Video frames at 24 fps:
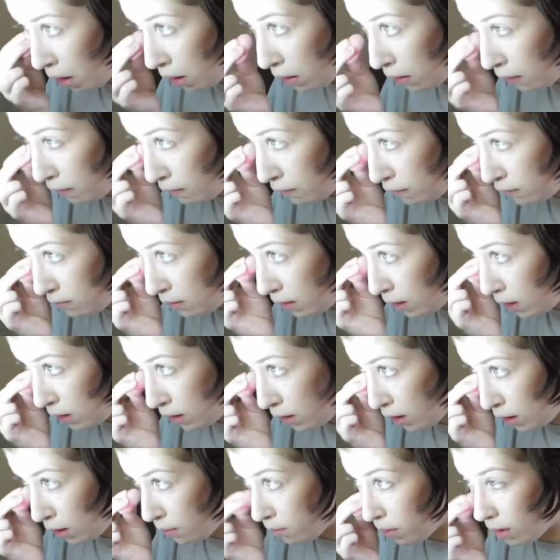
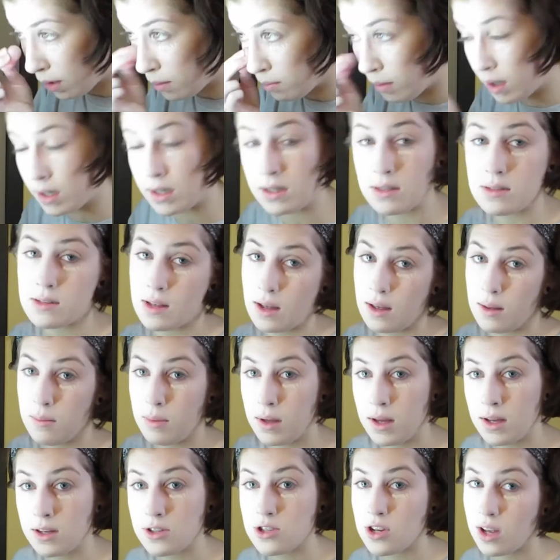concealer, but money's tight,
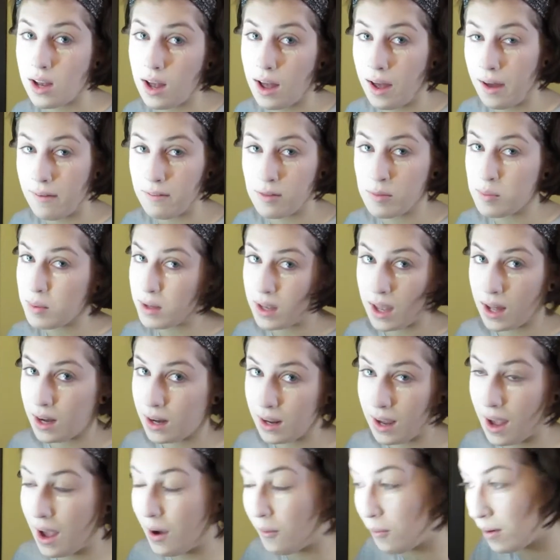bitch. Like, I haven't been
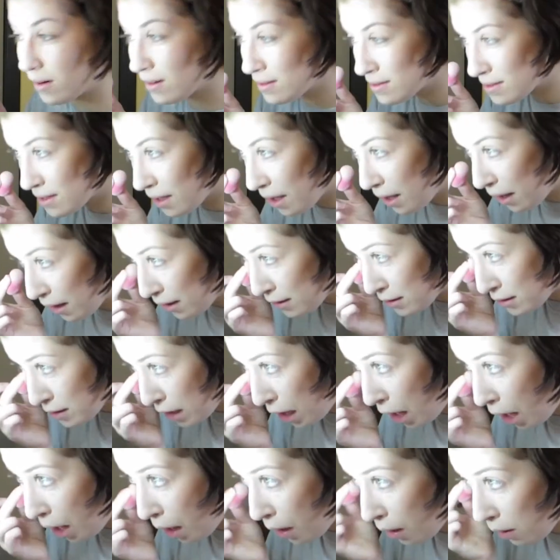getting hours.
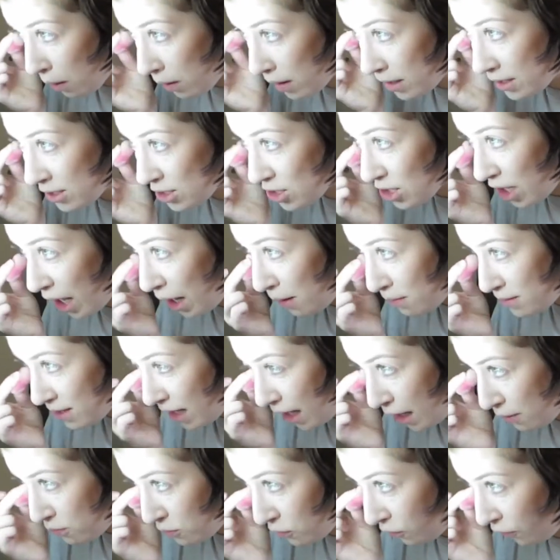So Shape
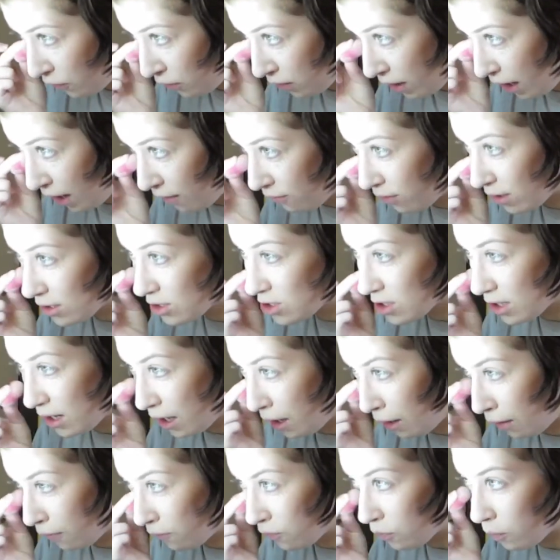Tape's full coverage
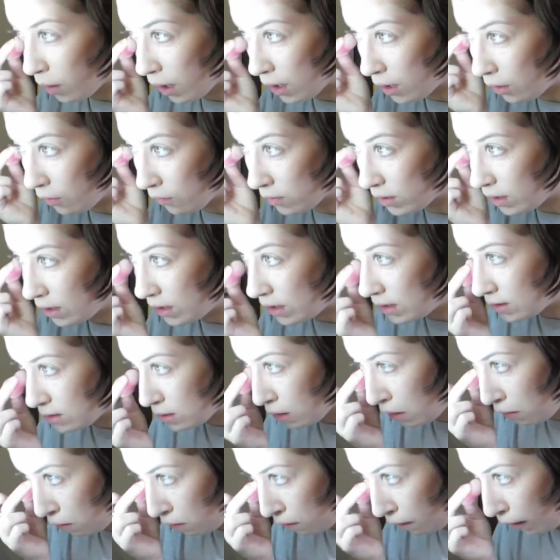enough where I don't really need to
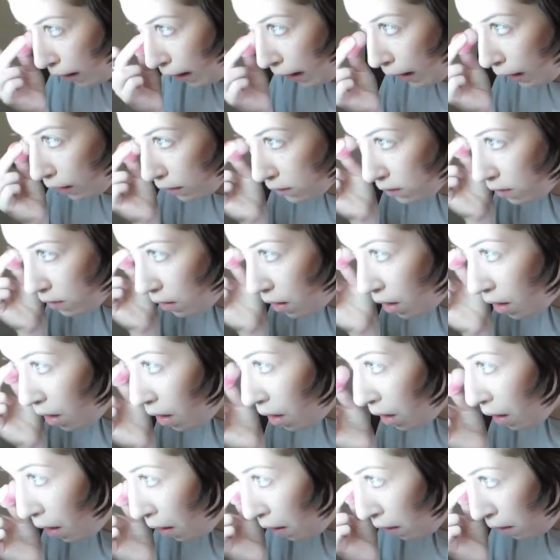correct.
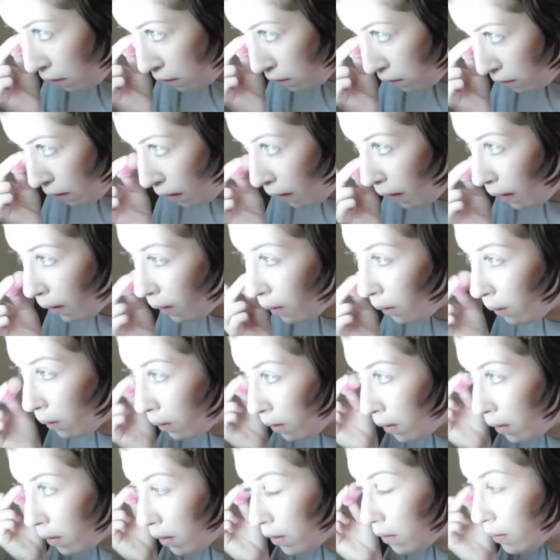So
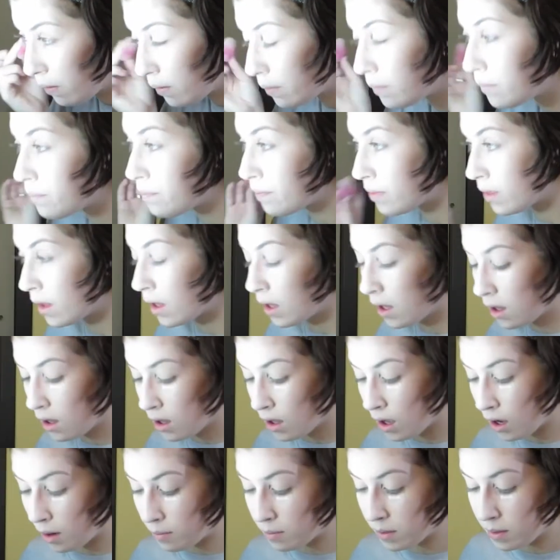
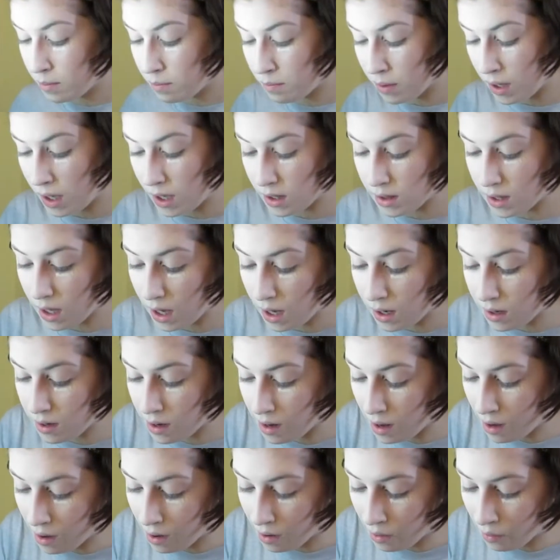I'm gonna bake that
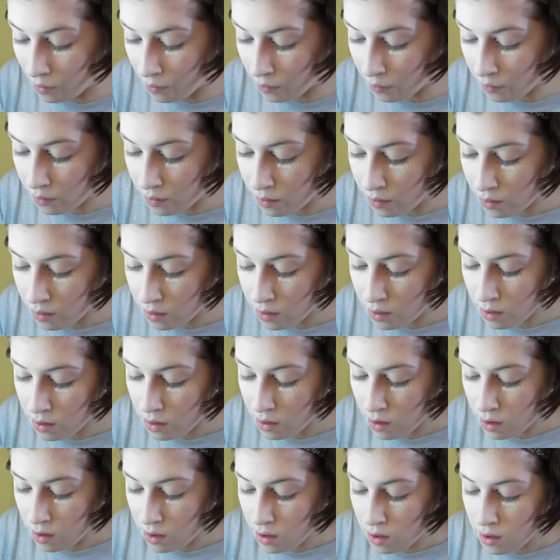now.
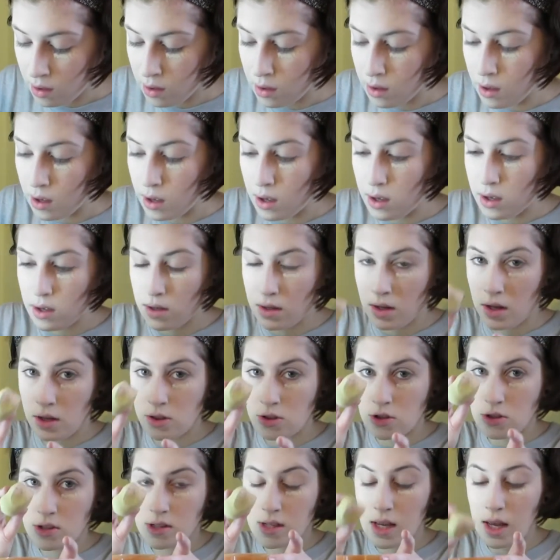I
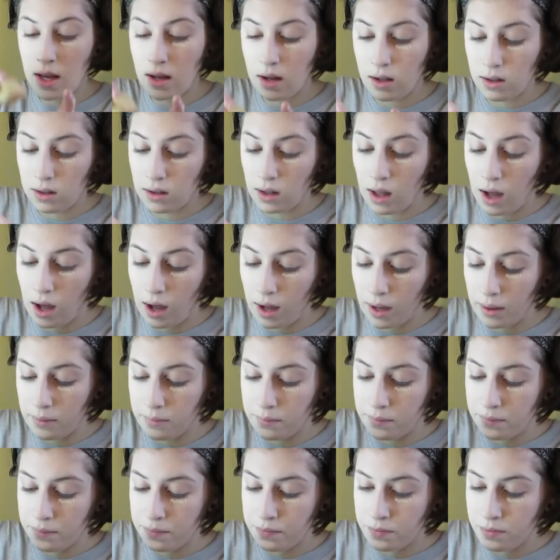just take a lot
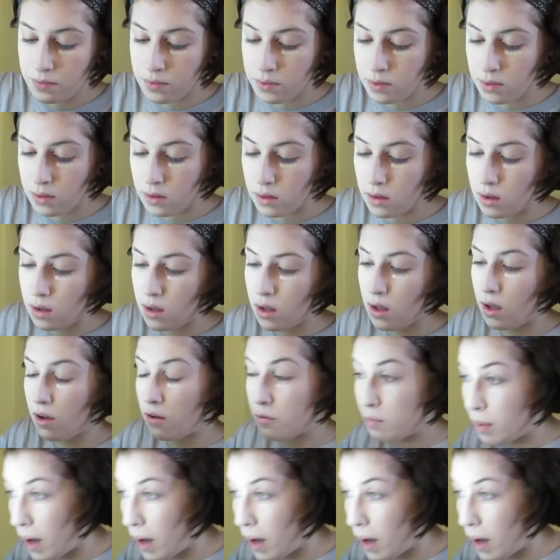of